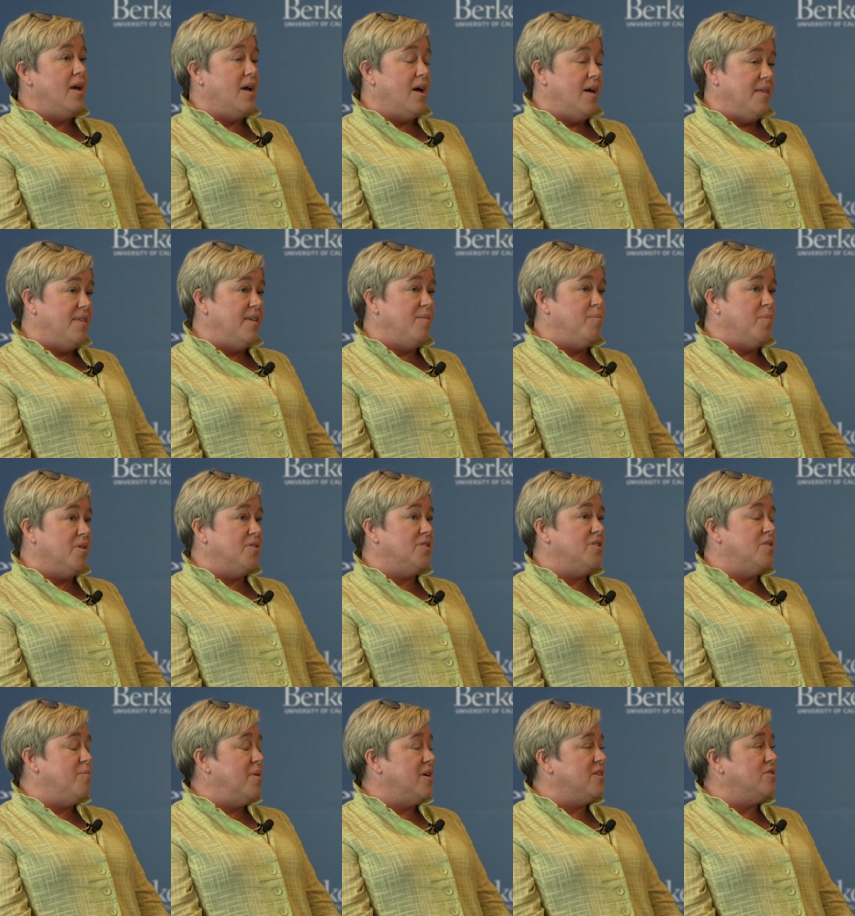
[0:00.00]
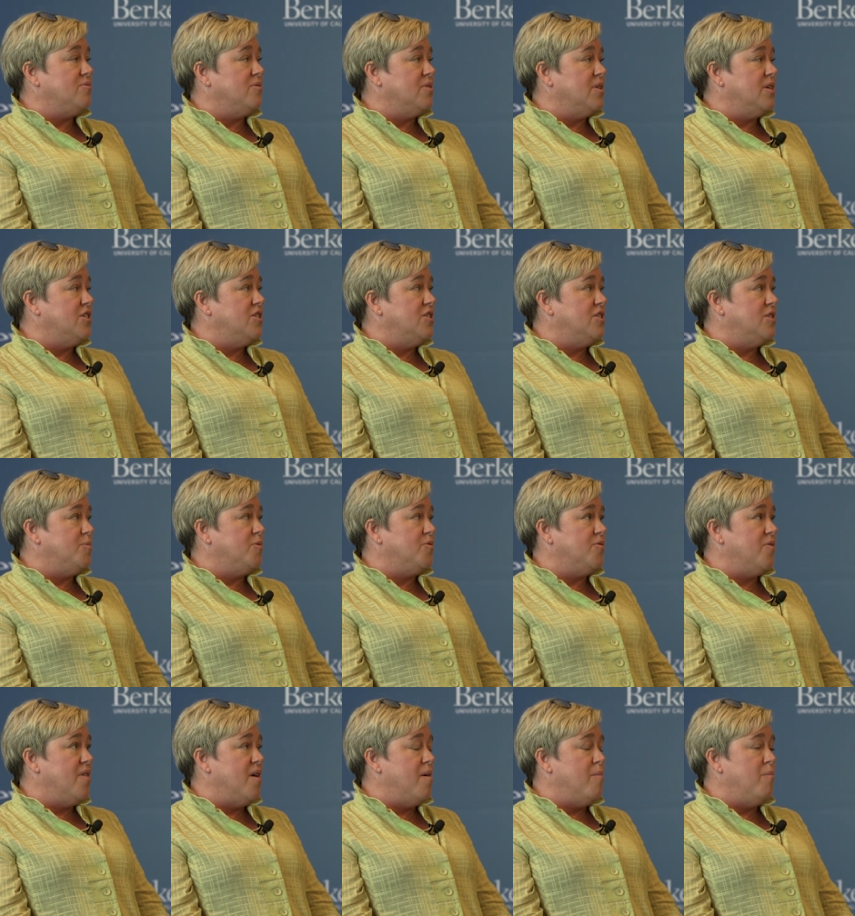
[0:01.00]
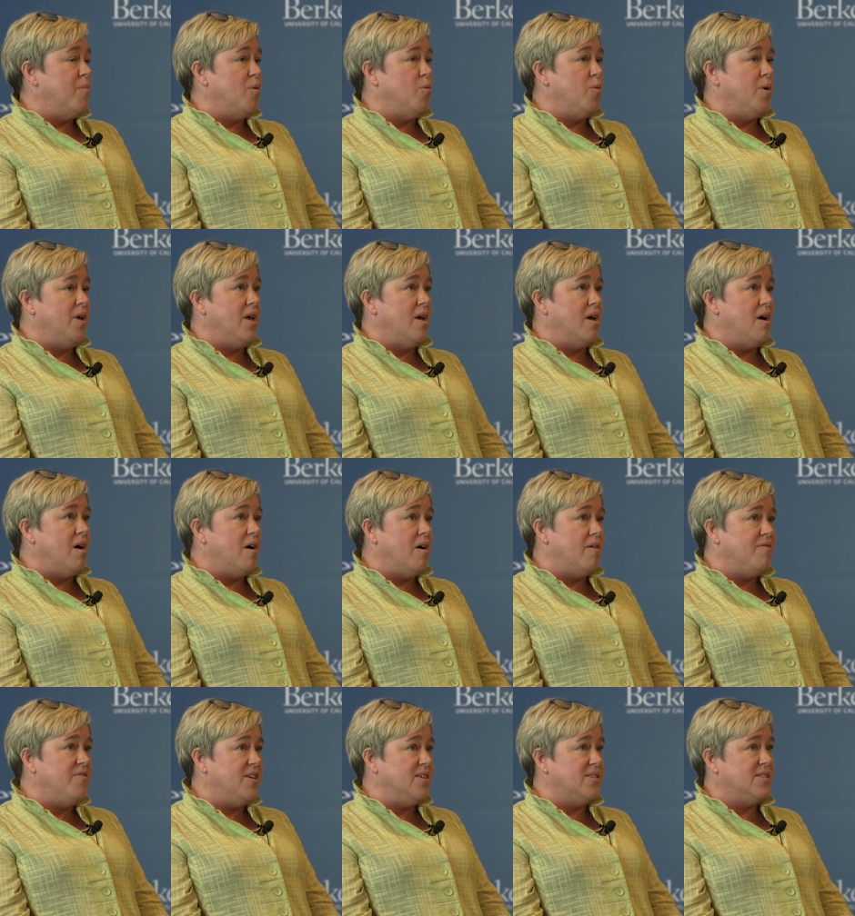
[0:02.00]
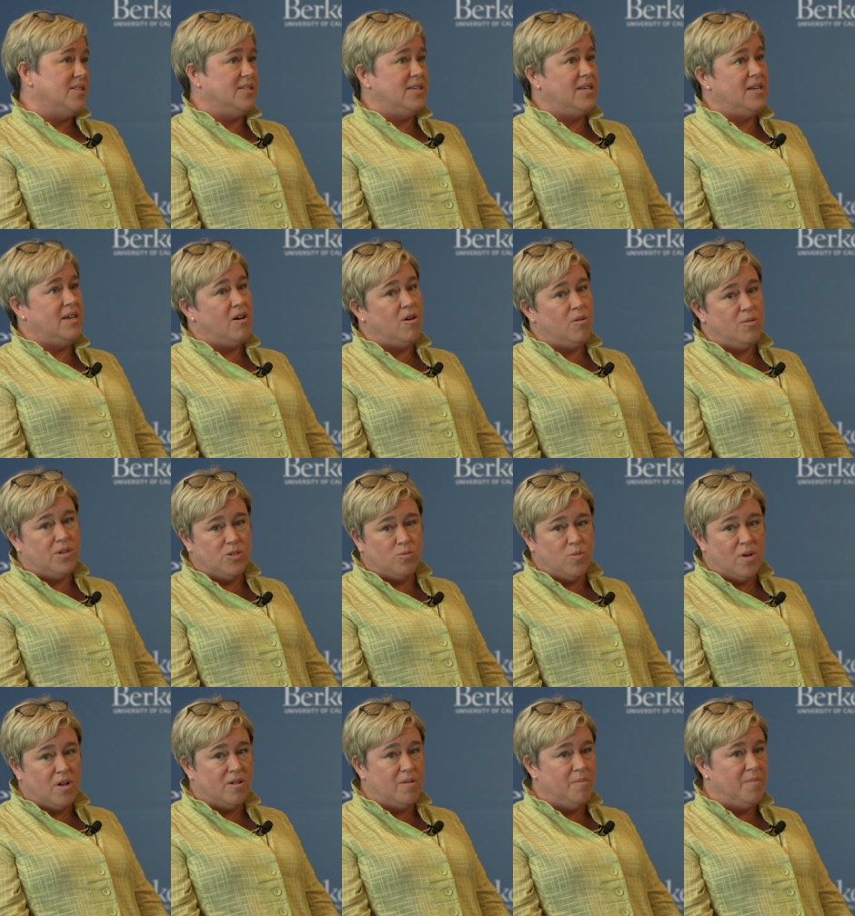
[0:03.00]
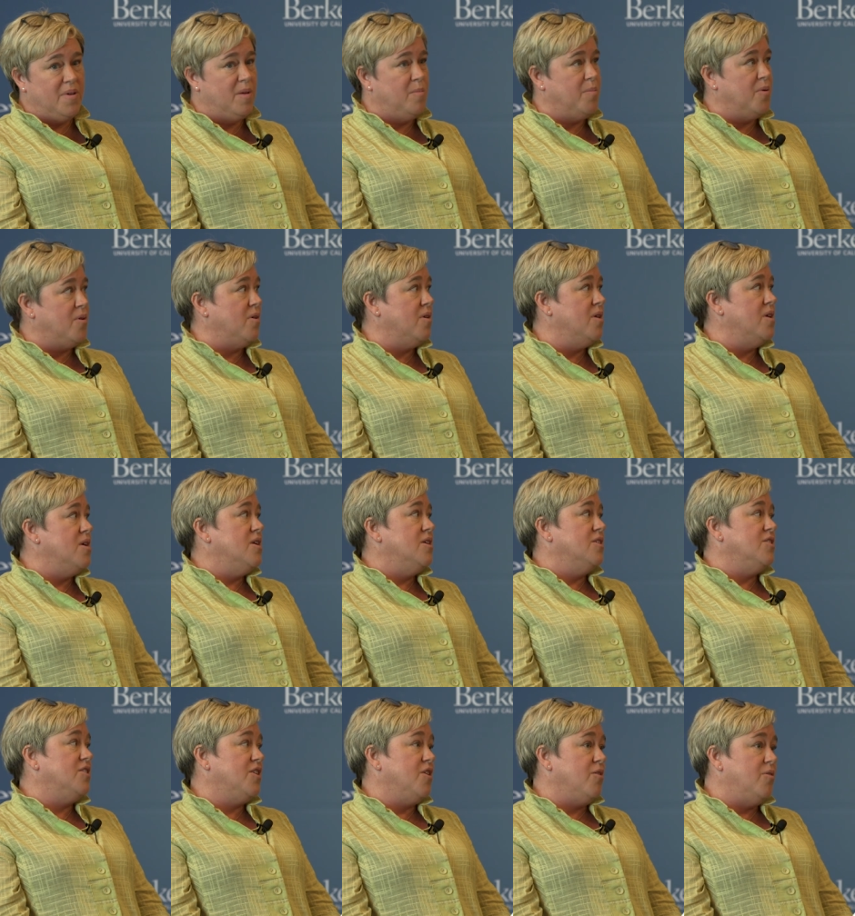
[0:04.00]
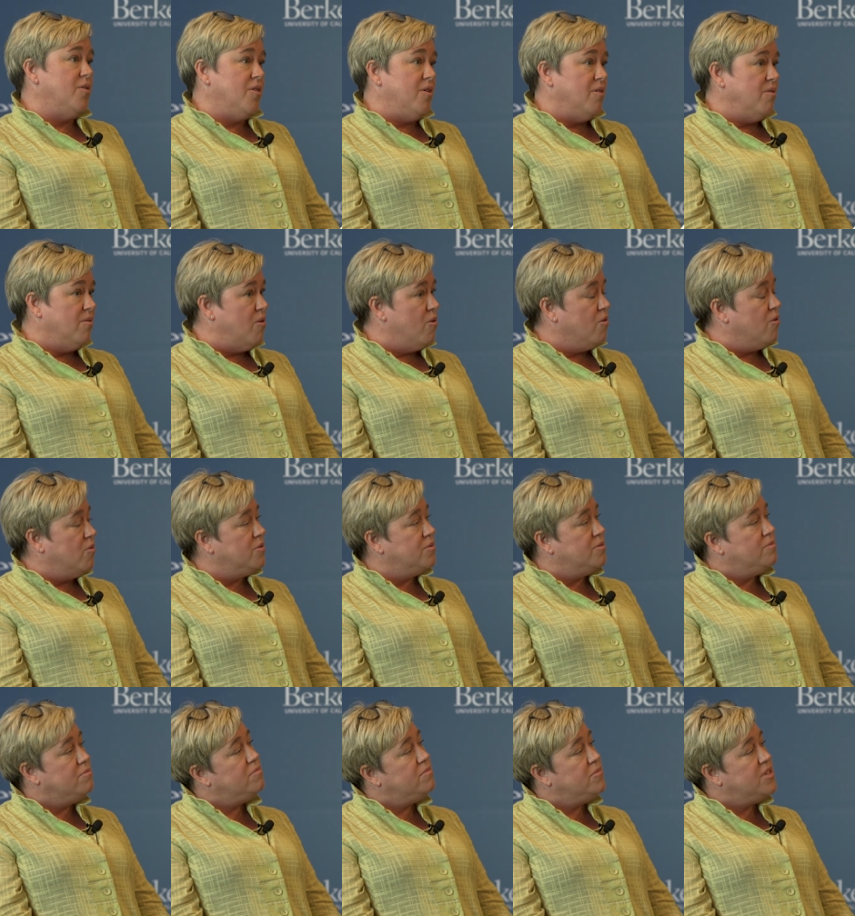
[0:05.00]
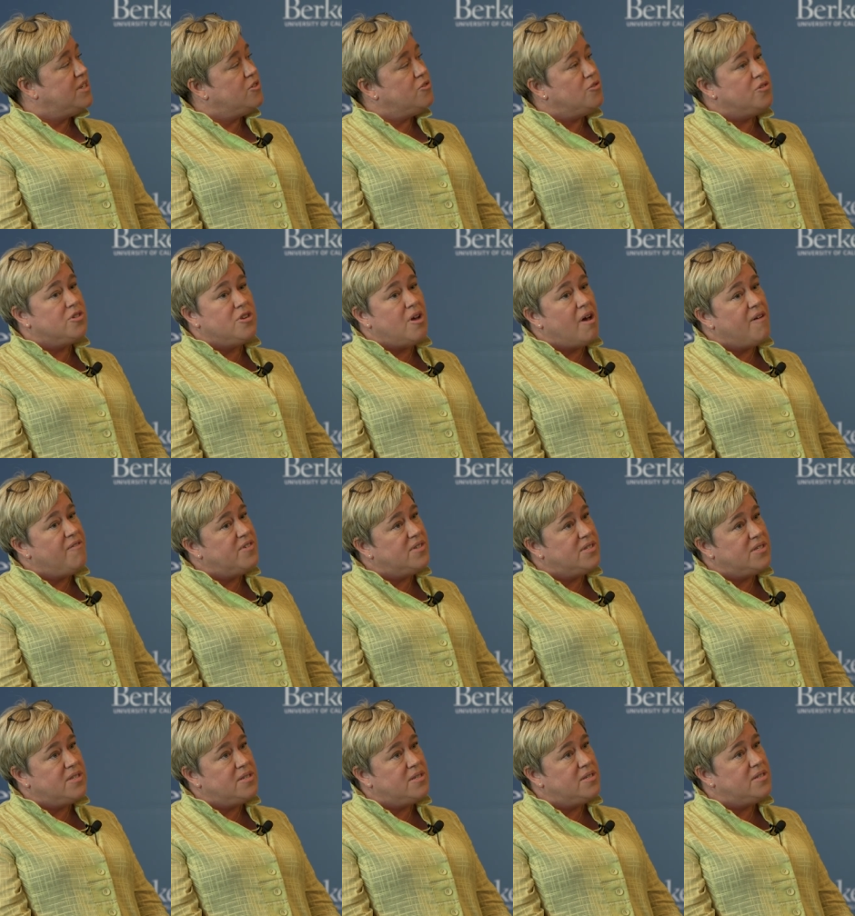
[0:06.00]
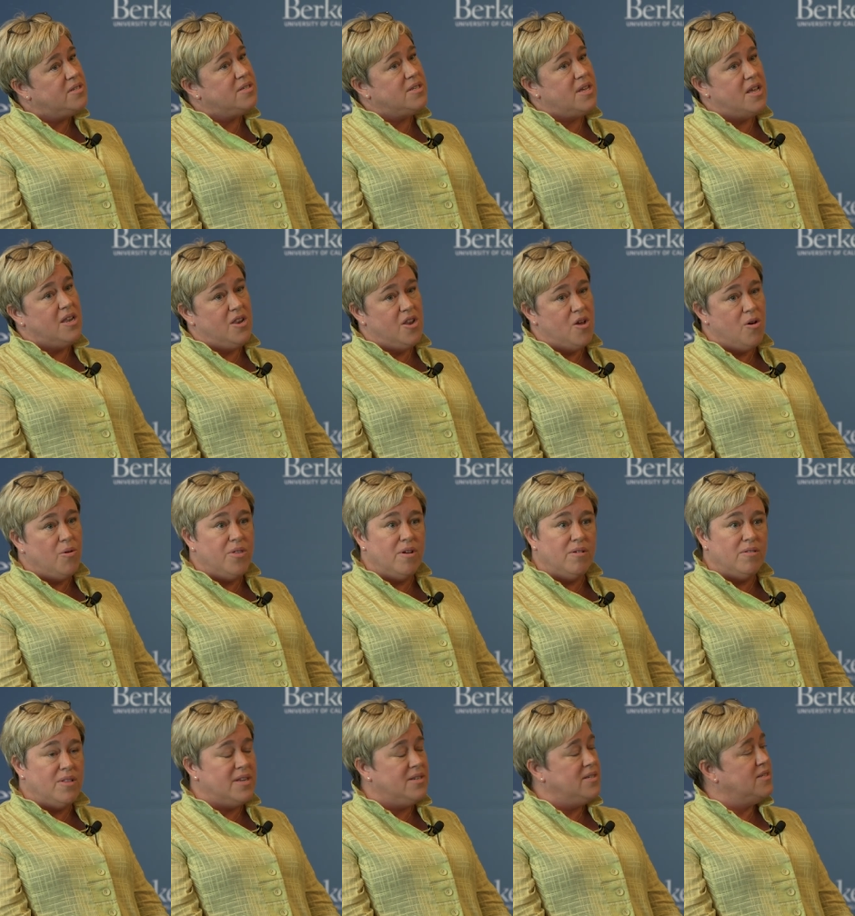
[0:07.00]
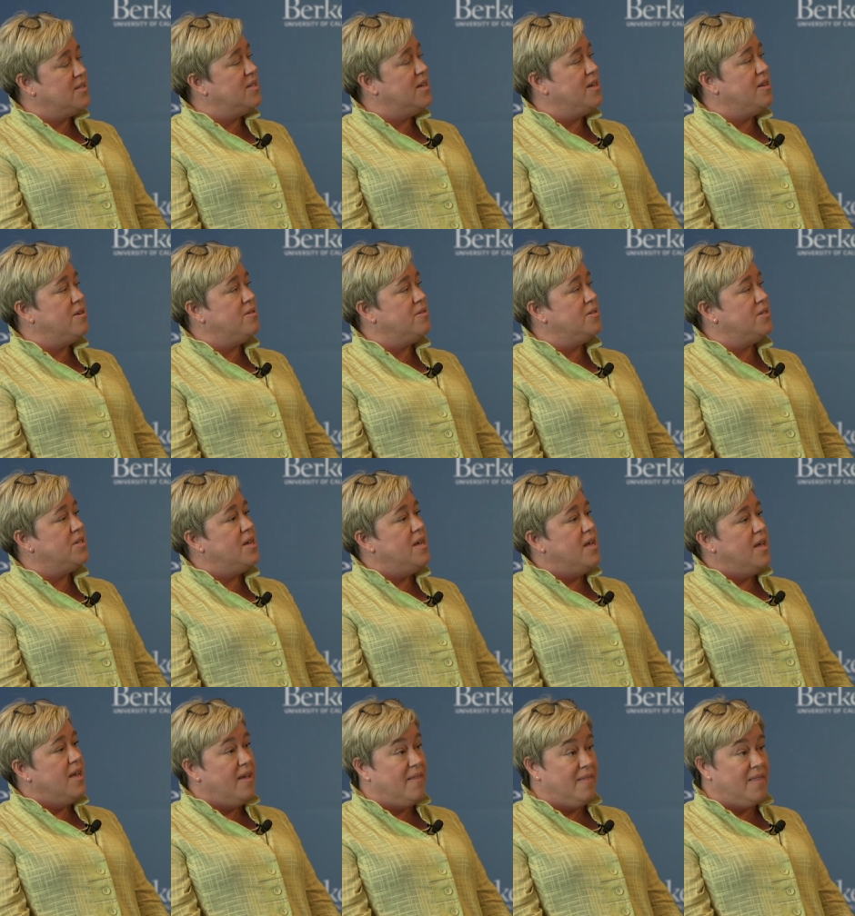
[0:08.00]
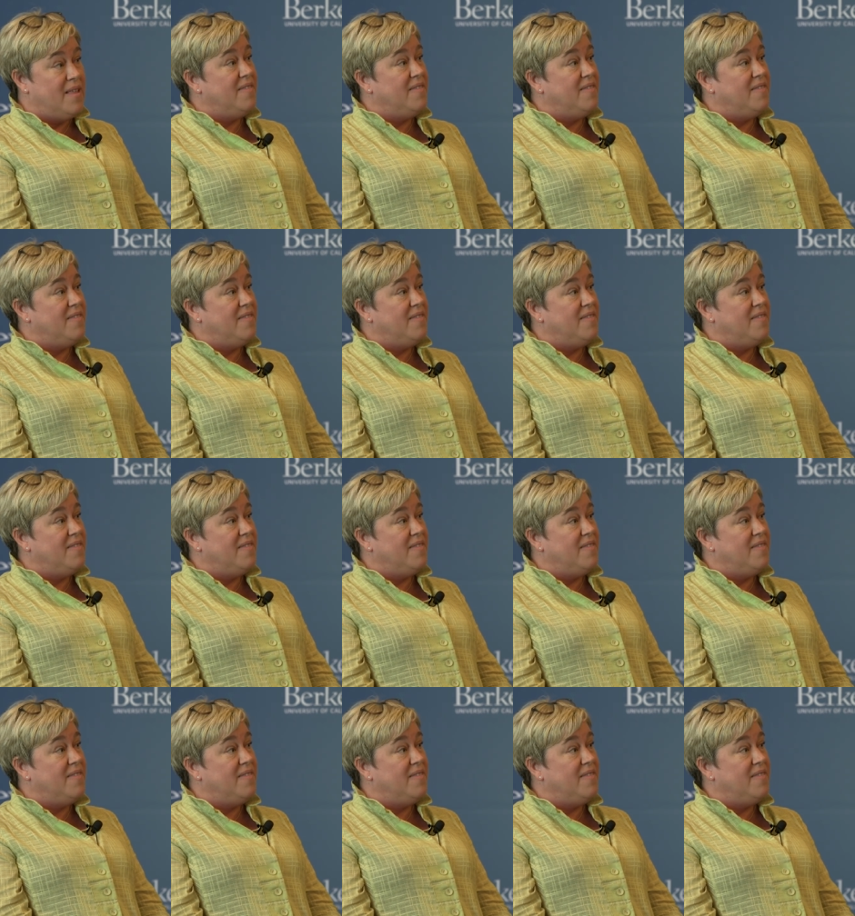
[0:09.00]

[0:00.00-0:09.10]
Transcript: I think builds the best relationships for them. But we obviously always welcome people to go to their local district offices and know their legislators and